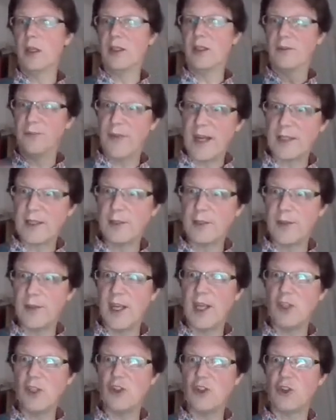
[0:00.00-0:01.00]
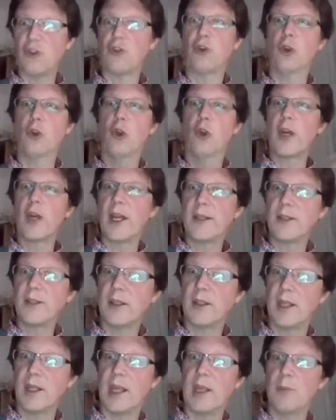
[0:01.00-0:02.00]
infective agents look at
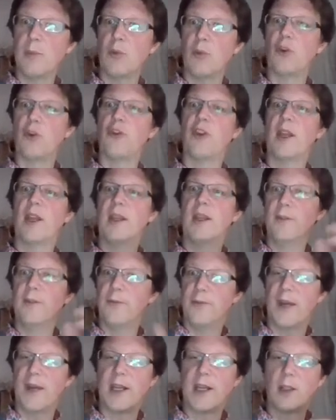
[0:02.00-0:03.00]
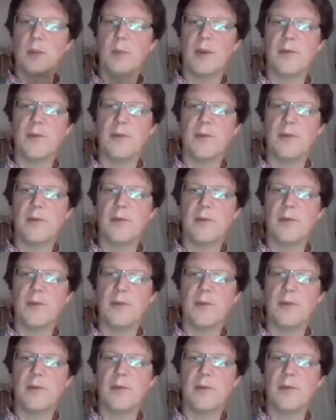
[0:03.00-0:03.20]
their neighbors and infect them